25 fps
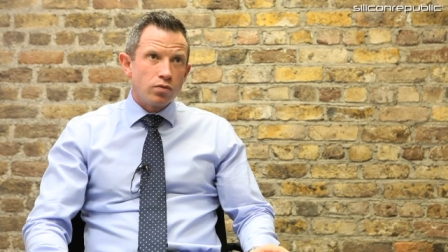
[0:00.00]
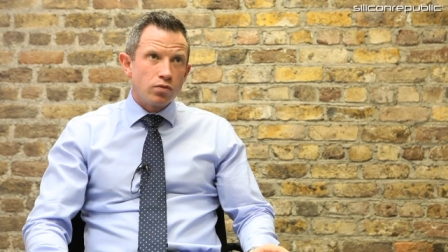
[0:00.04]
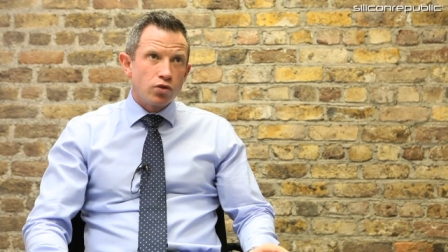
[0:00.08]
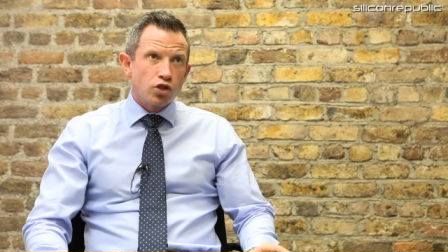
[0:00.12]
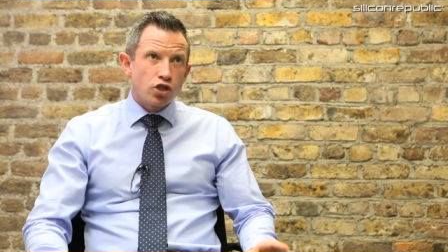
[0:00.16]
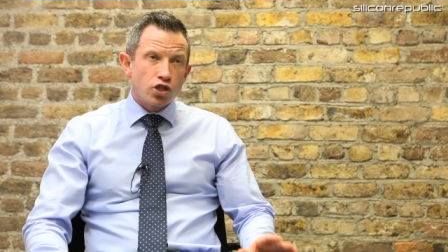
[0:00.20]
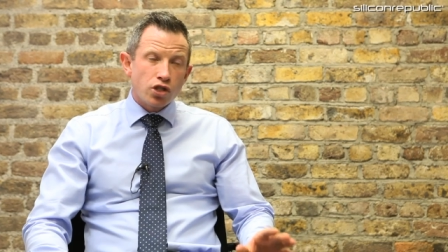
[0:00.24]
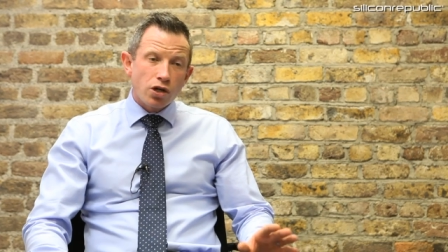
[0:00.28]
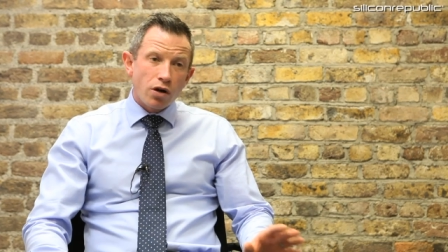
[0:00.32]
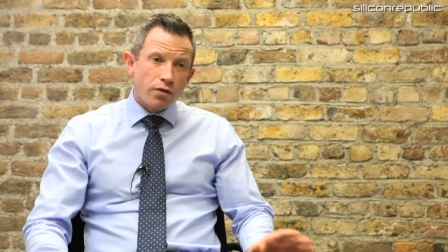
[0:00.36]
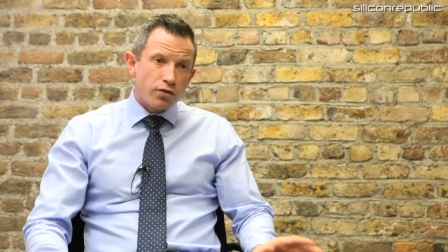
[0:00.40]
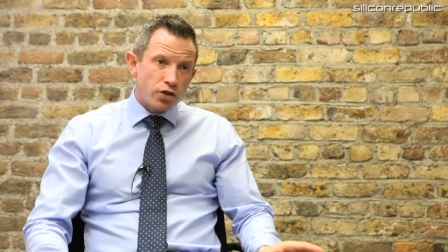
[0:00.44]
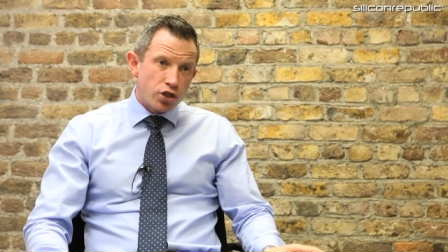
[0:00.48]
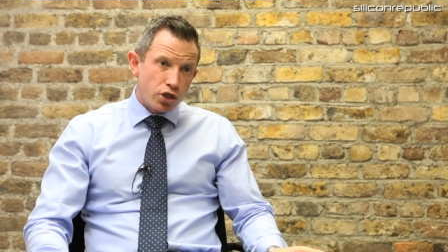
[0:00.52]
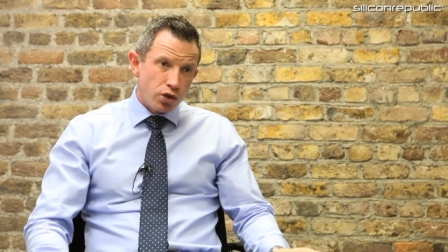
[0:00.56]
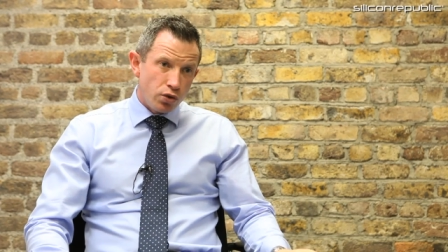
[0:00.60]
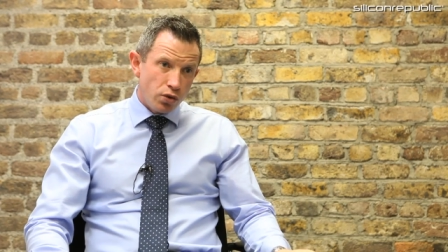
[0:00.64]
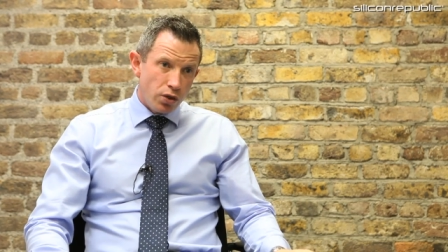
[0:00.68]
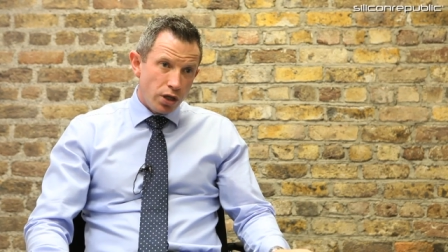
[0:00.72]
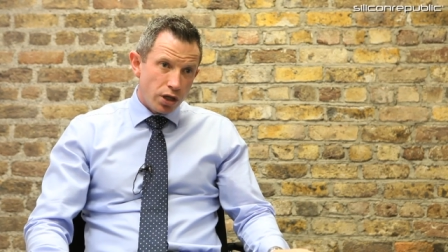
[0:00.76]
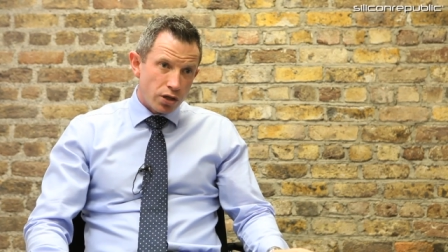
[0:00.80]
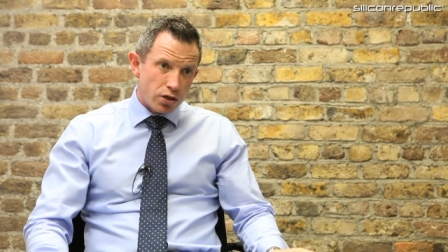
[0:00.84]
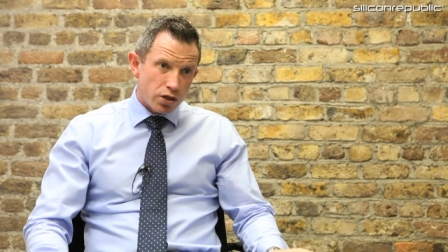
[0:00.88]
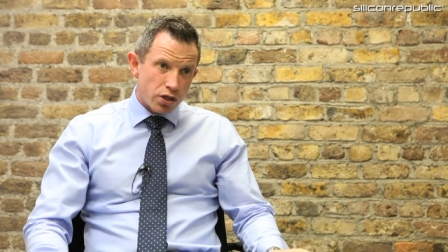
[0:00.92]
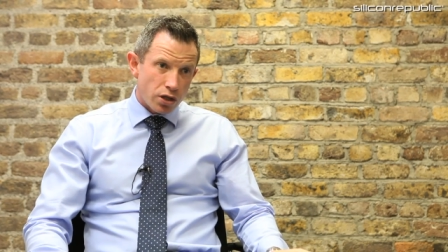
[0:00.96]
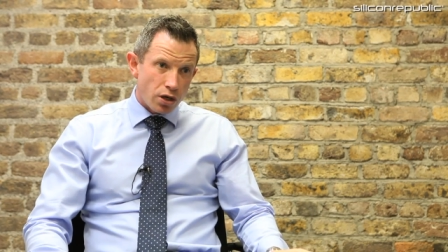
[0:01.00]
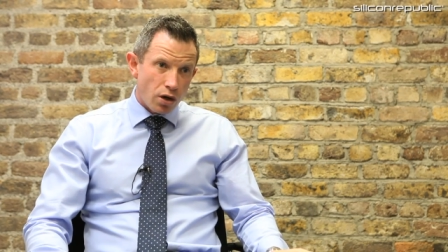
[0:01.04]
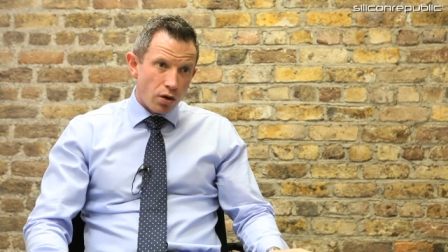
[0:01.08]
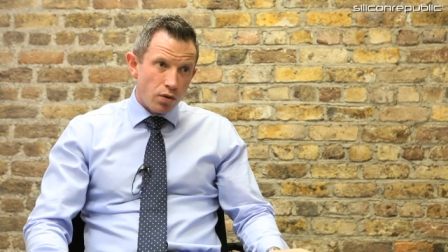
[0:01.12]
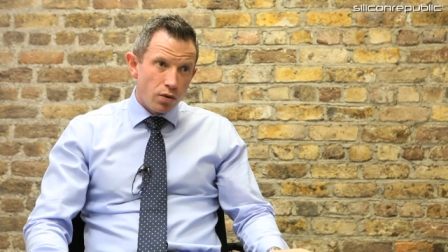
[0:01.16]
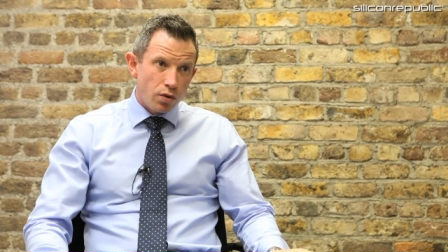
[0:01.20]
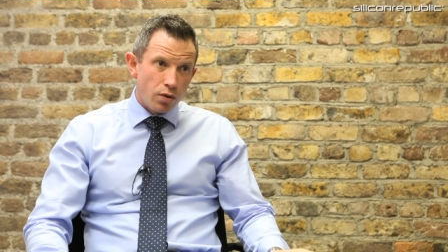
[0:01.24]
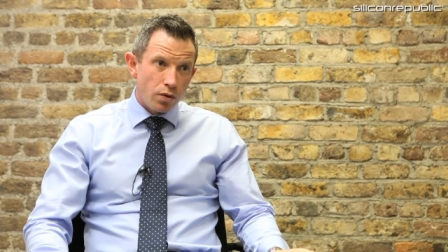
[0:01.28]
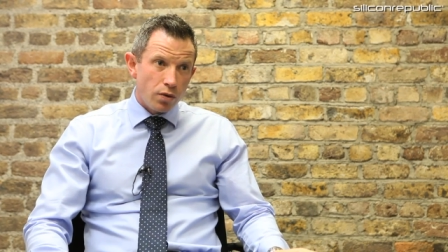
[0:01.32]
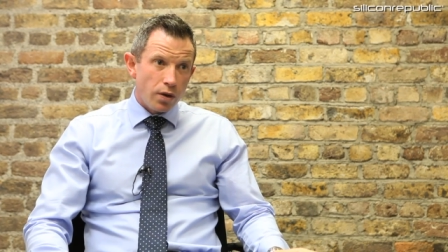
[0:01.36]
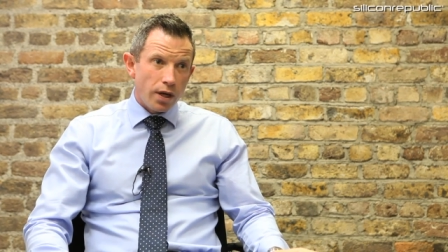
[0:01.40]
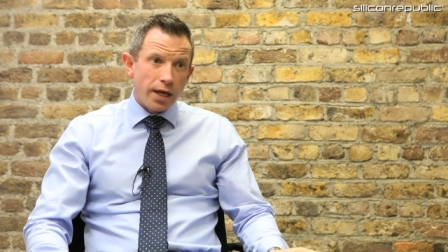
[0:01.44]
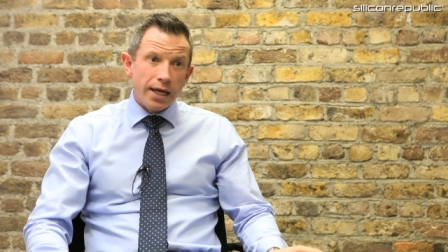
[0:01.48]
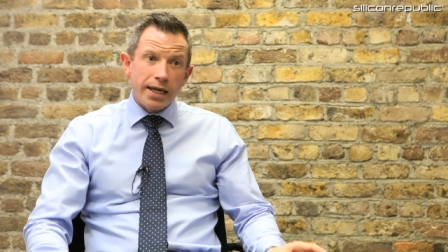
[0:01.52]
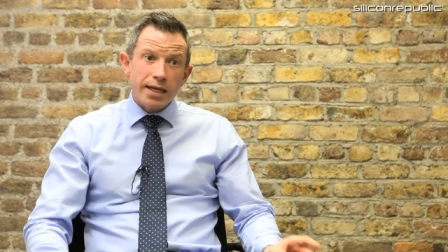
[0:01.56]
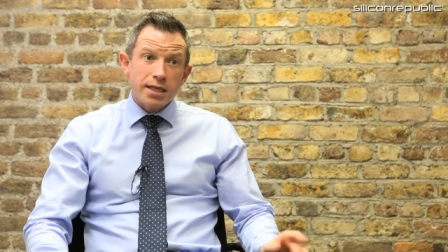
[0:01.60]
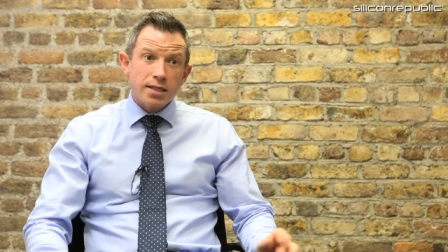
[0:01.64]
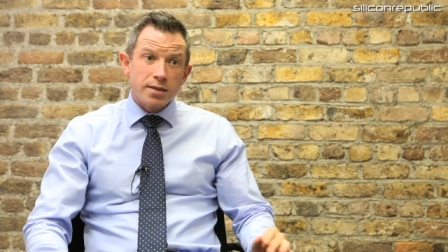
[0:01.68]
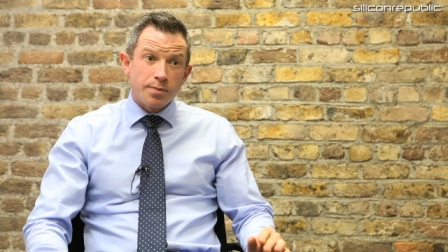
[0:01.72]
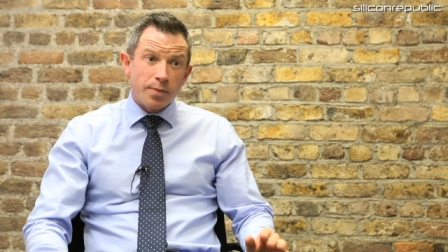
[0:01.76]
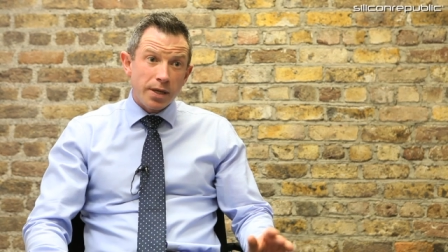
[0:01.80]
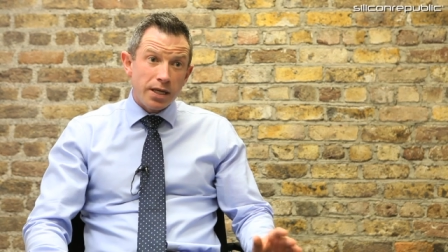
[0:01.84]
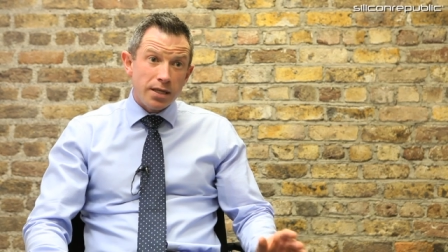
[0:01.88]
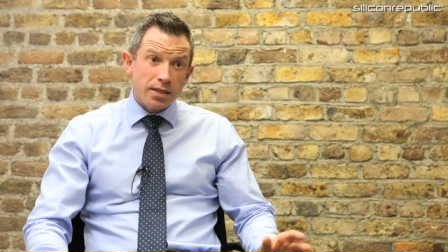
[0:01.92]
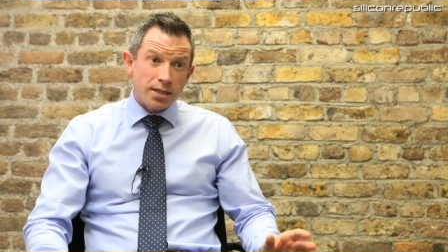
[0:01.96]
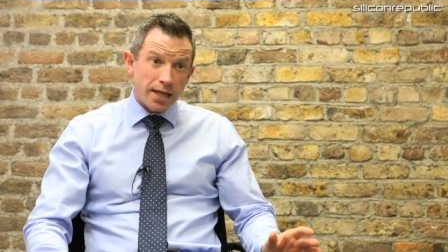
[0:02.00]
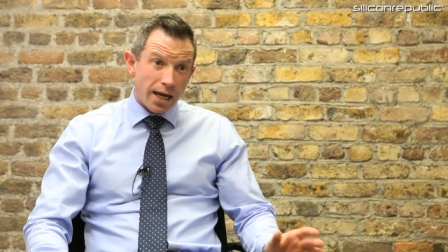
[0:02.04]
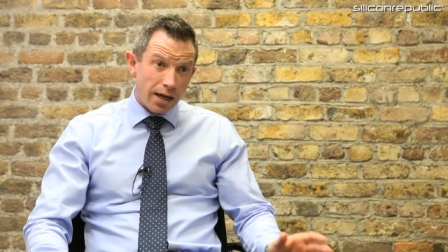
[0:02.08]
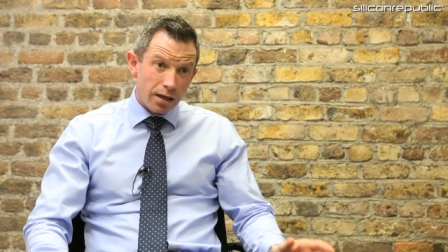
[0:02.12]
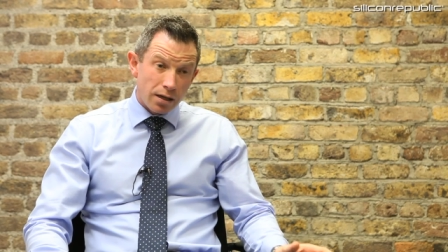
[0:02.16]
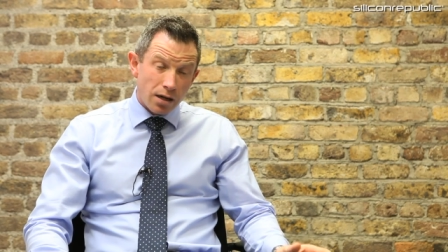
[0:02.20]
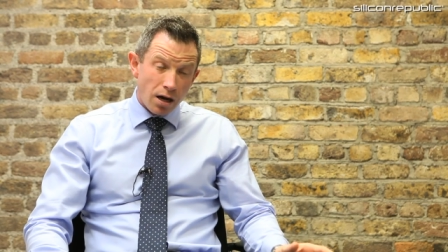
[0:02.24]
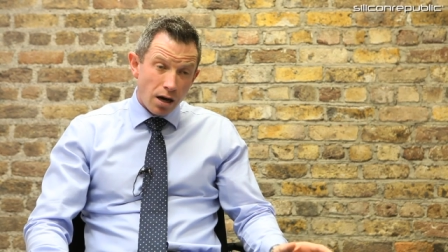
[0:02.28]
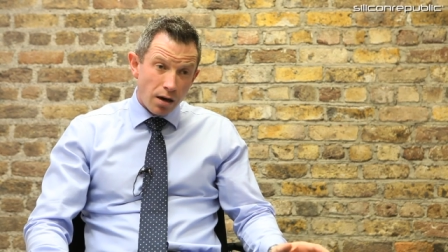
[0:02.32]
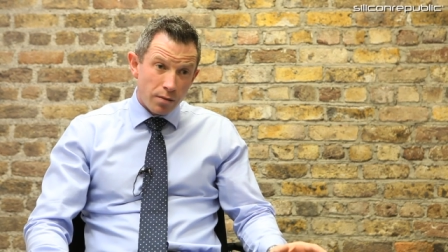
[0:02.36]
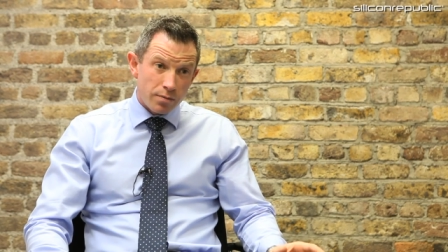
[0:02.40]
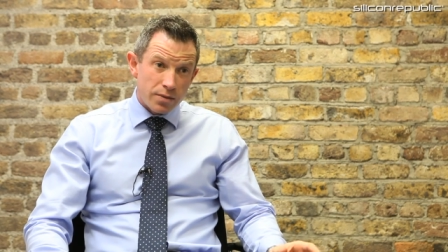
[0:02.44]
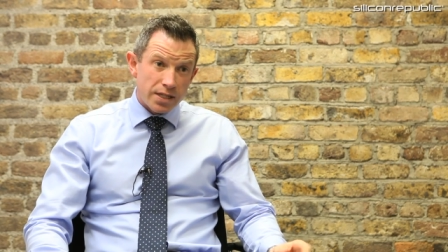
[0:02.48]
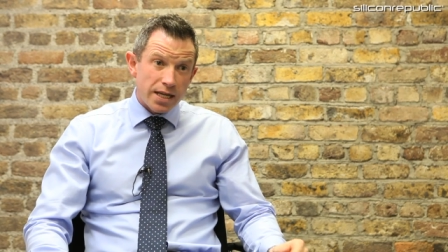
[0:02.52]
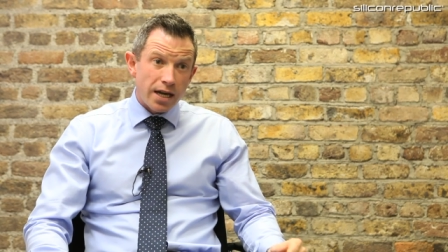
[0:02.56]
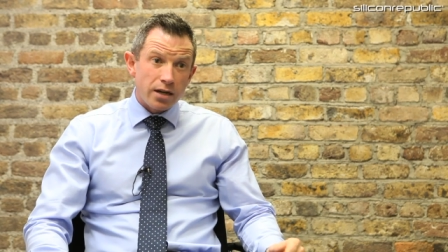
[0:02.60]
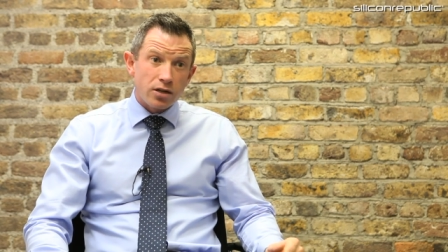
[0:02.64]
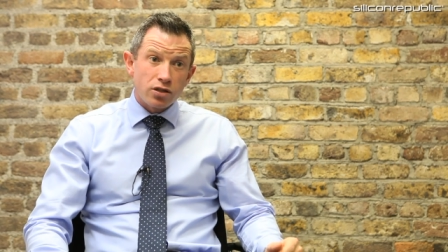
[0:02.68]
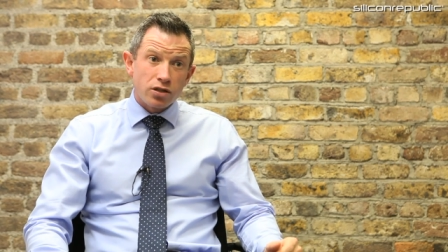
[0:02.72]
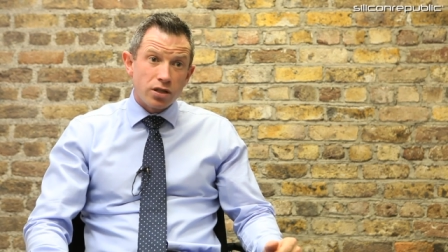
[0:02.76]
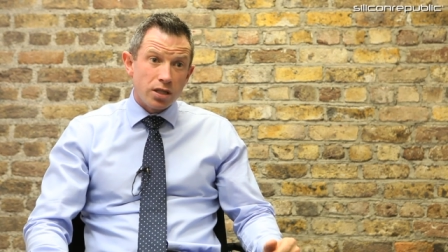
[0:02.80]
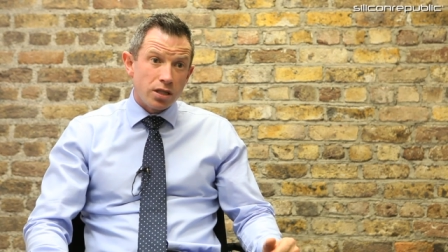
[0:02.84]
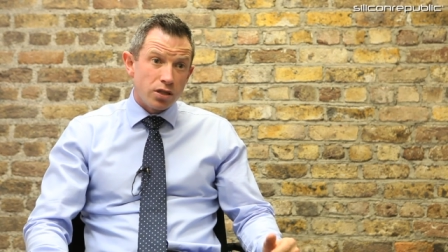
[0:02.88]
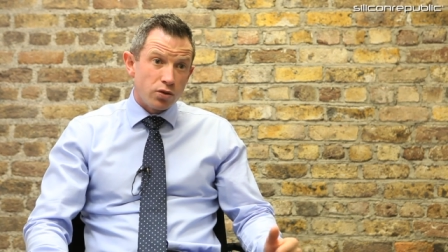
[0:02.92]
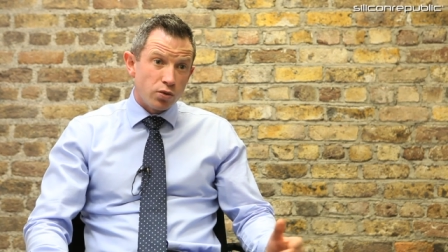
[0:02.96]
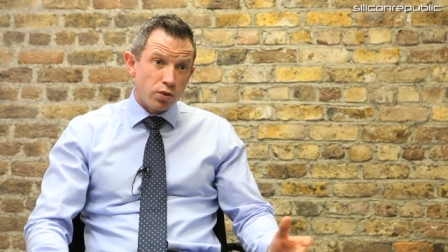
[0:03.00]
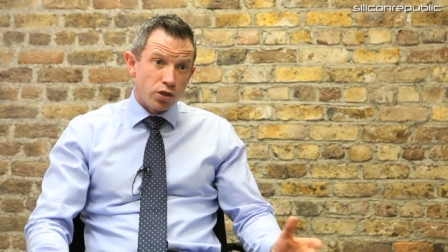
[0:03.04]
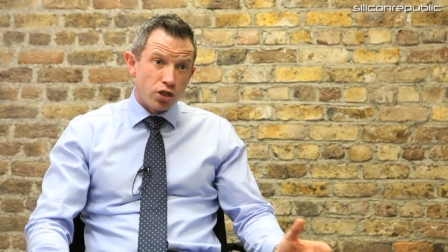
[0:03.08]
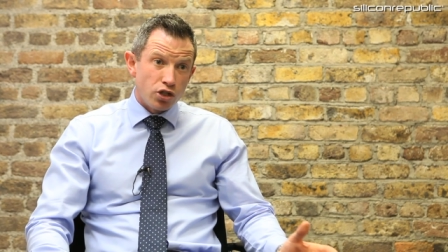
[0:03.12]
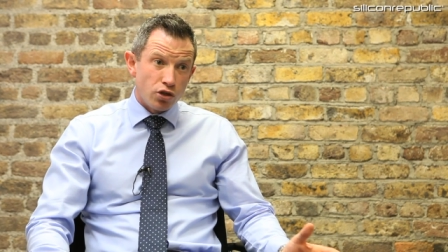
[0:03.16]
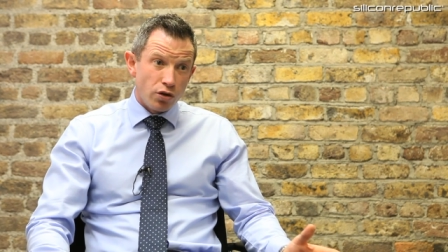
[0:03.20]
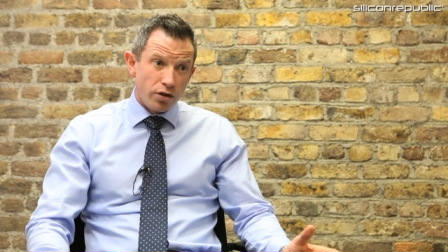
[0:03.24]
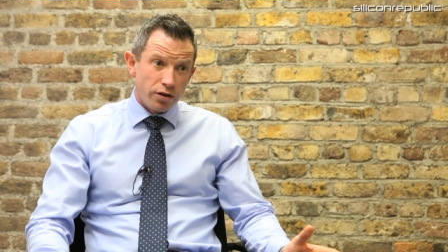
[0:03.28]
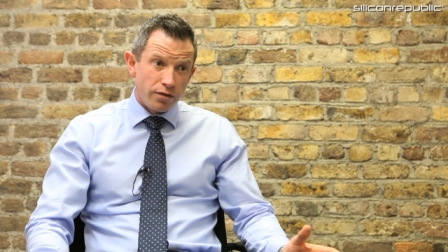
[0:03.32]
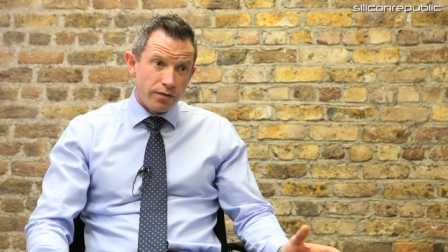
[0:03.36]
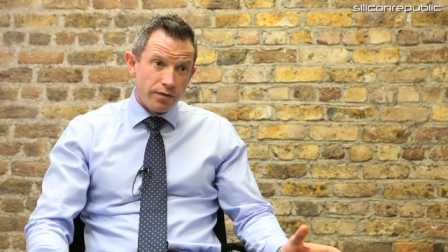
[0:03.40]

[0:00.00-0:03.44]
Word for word: Just over two years ago, ESB Telecoms entered into a joint